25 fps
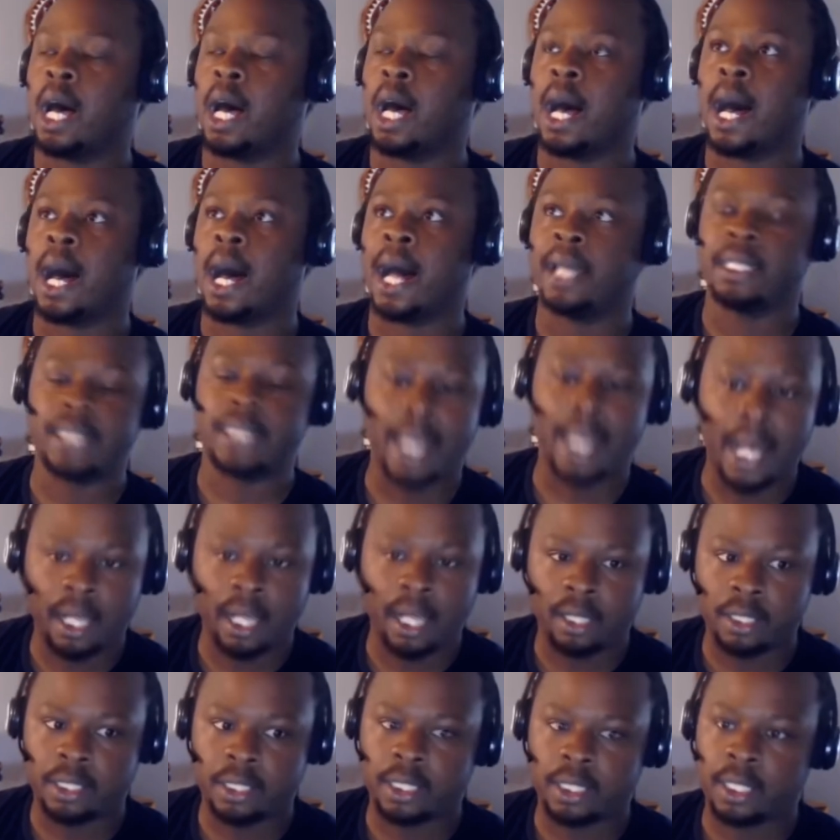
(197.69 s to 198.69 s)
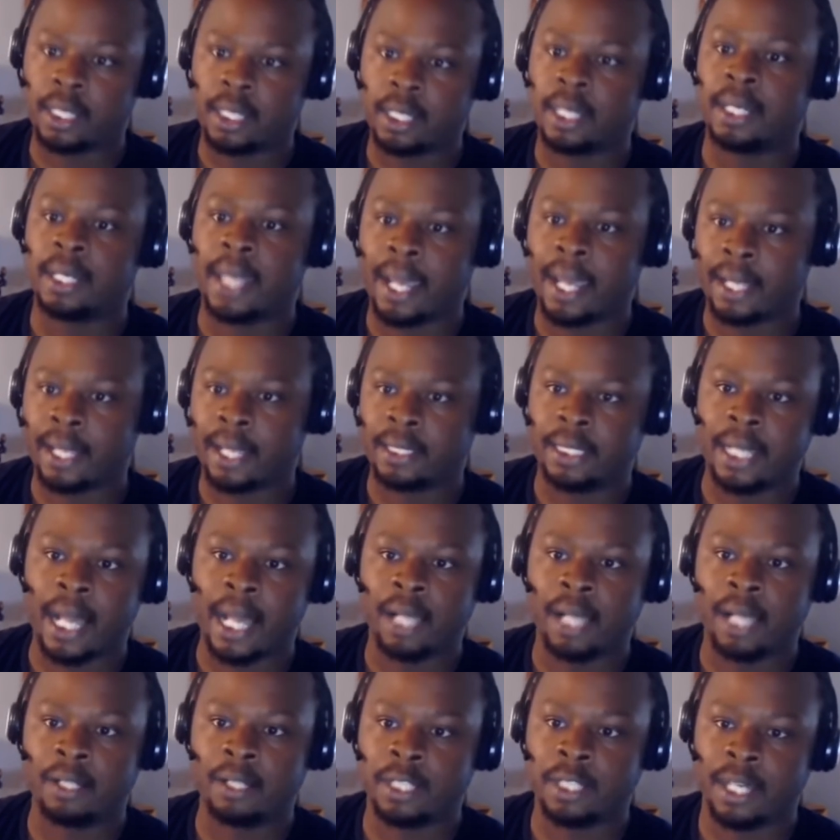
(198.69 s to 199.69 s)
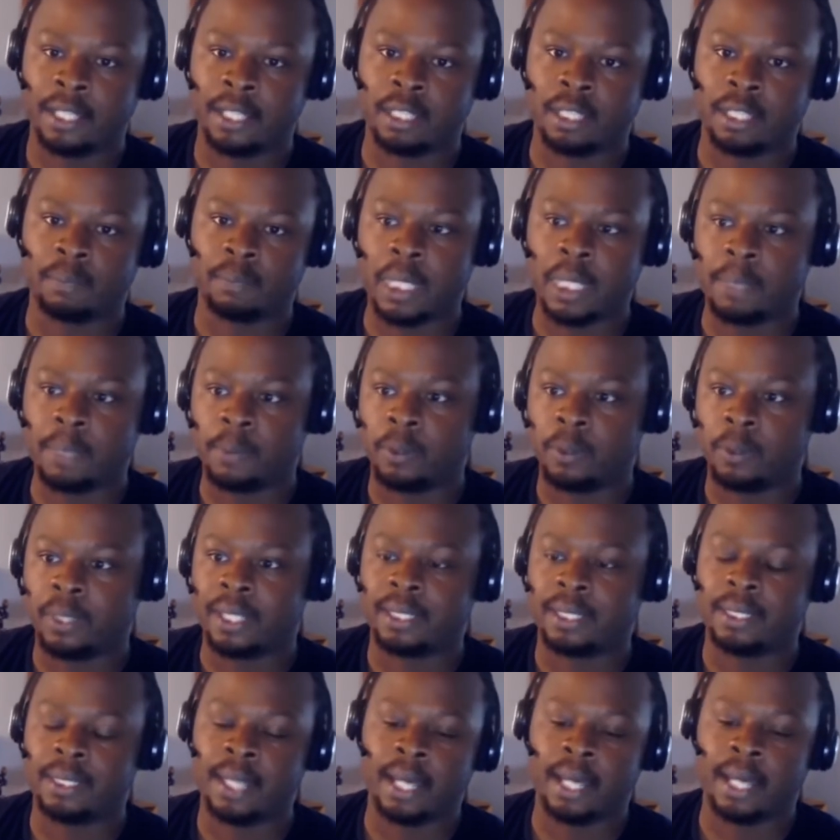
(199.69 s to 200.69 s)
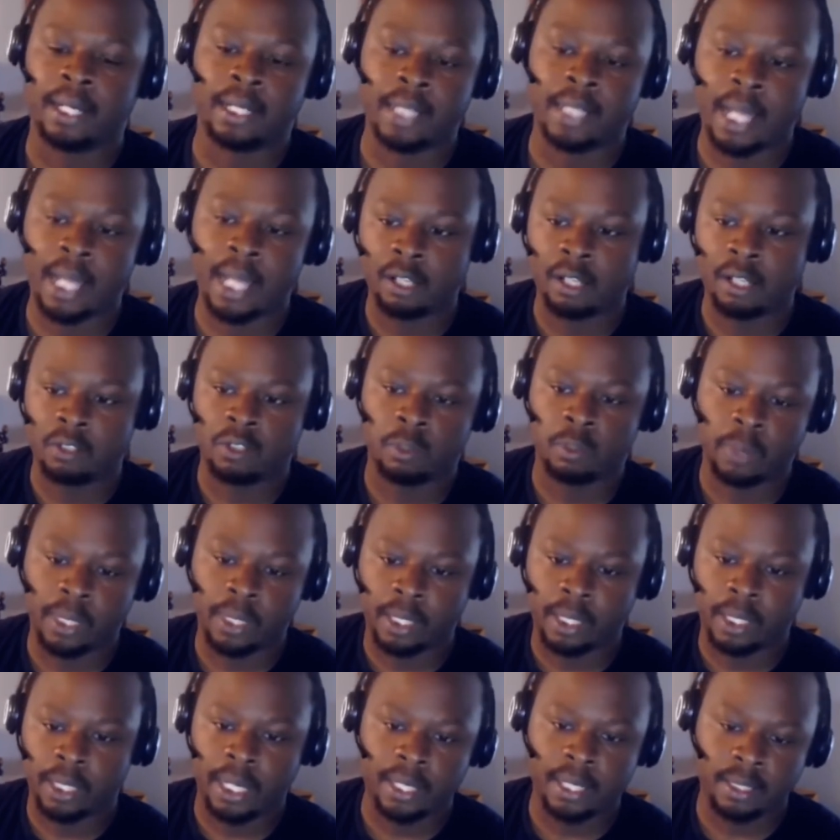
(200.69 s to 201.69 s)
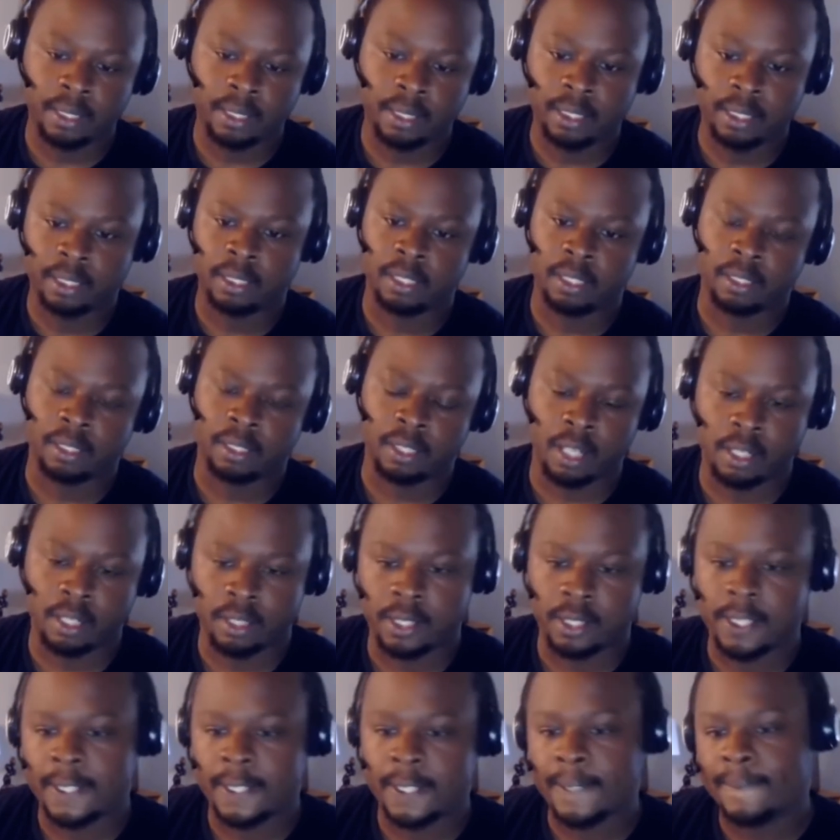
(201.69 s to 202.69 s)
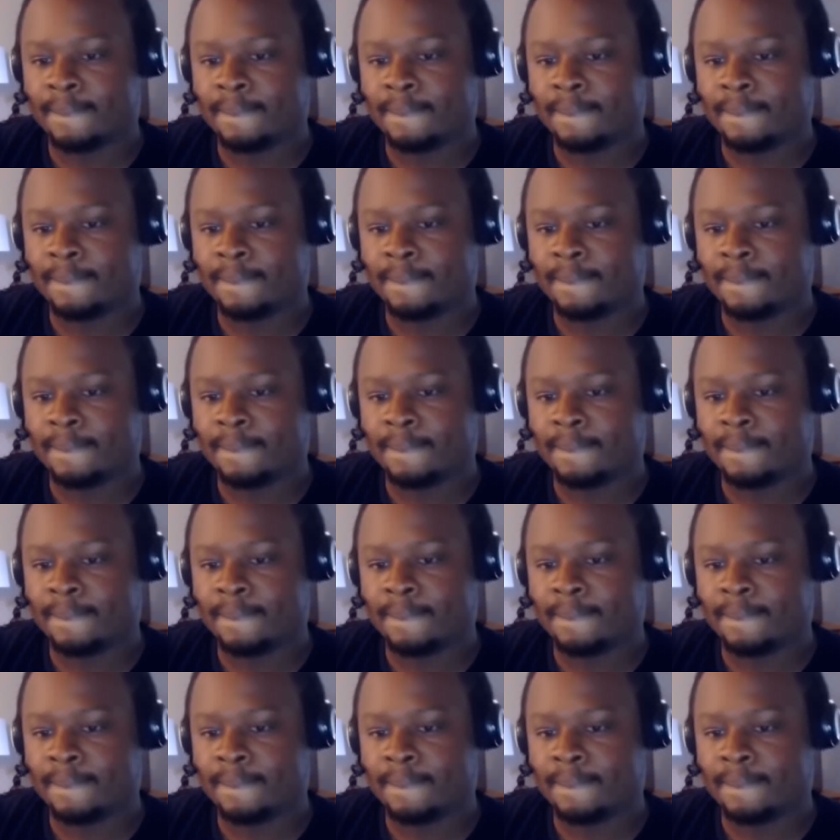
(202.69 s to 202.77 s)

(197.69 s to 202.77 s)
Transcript: ontology and axiology as a people that's not acknowledged when we engage in these discussions.